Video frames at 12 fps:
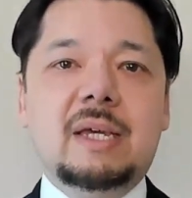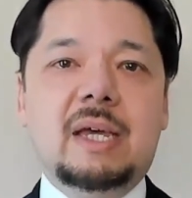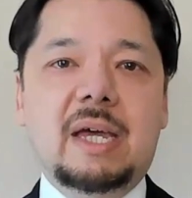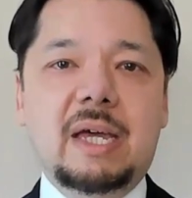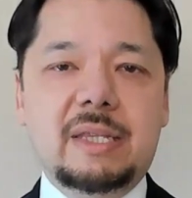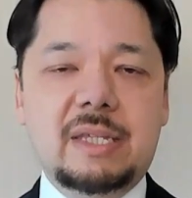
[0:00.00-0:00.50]

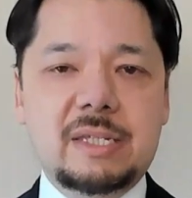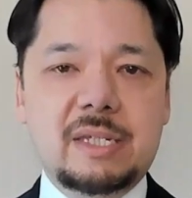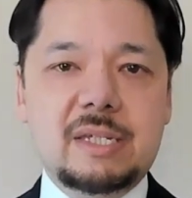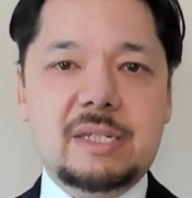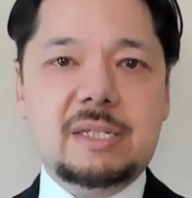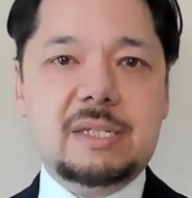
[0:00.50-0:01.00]
And this
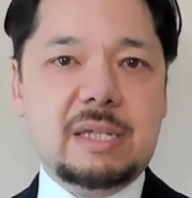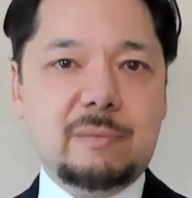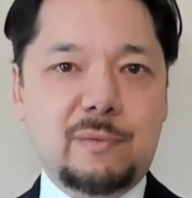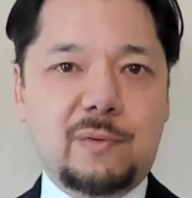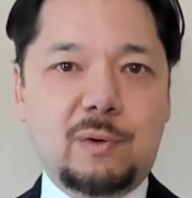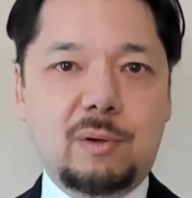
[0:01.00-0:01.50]
is a
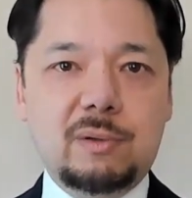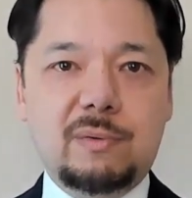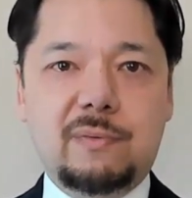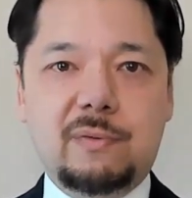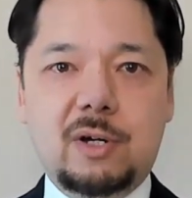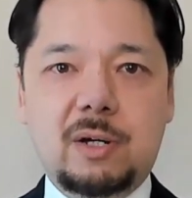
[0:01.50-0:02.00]
7-fold
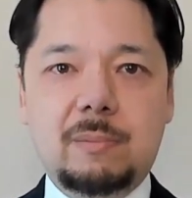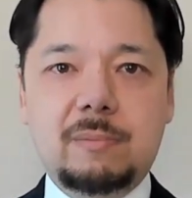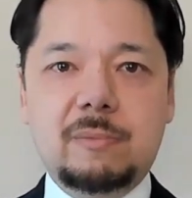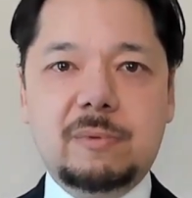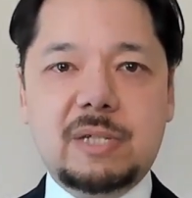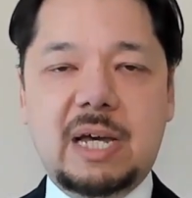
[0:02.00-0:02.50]

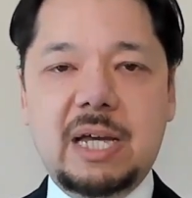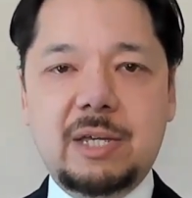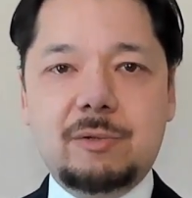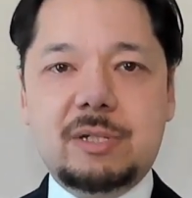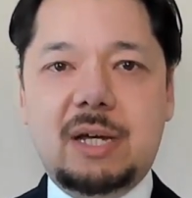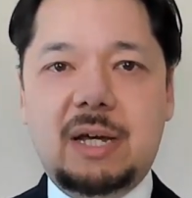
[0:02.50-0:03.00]
from Tie
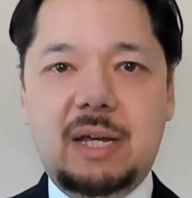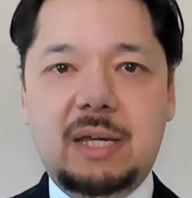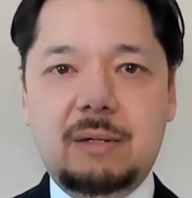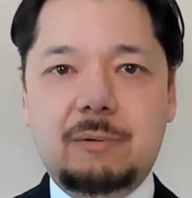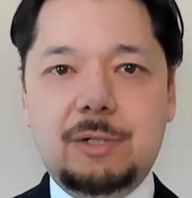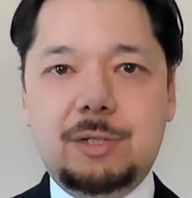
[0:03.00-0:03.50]
Your
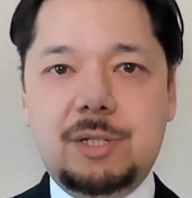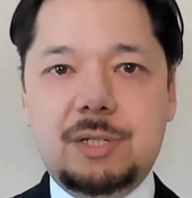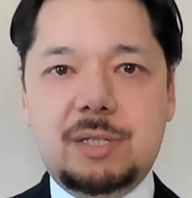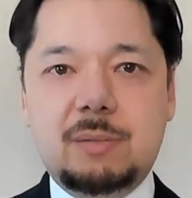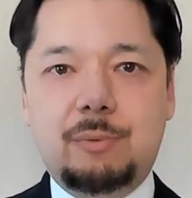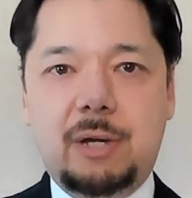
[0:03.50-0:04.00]
Tie, which
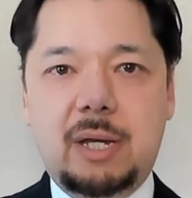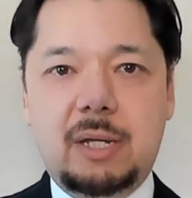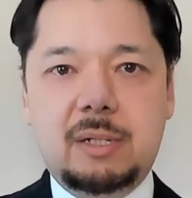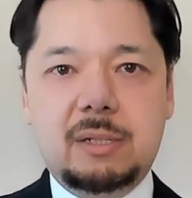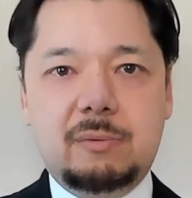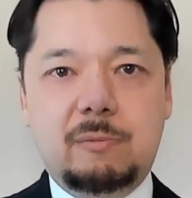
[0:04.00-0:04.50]
is the
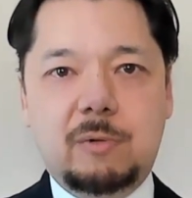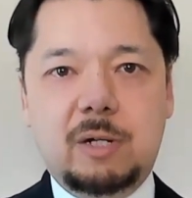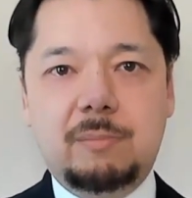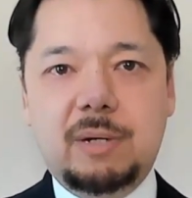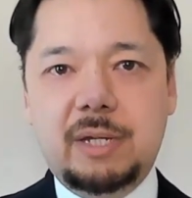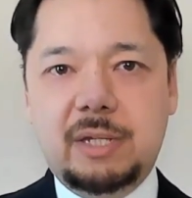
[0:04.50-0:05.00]
brand
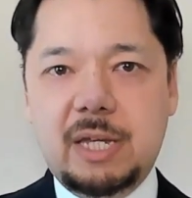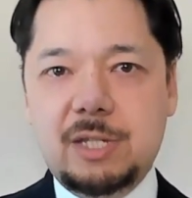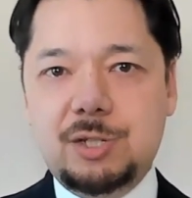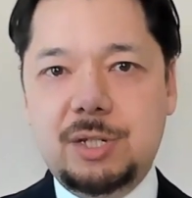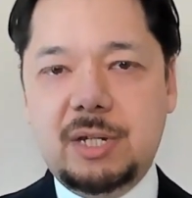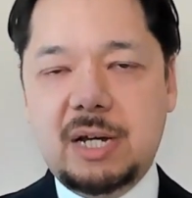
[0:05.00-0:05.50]
run by
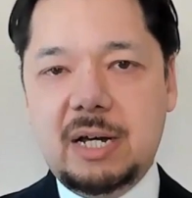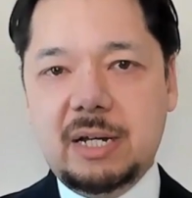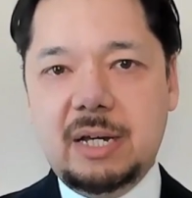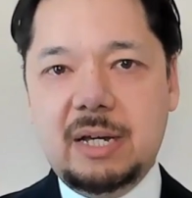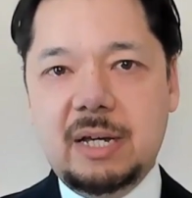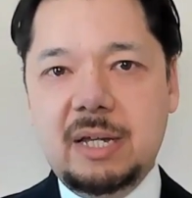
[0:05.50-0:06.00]
Kenji
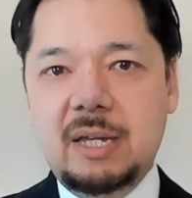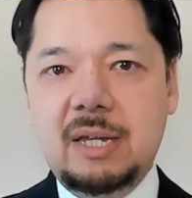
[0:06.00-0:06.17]
Kaga,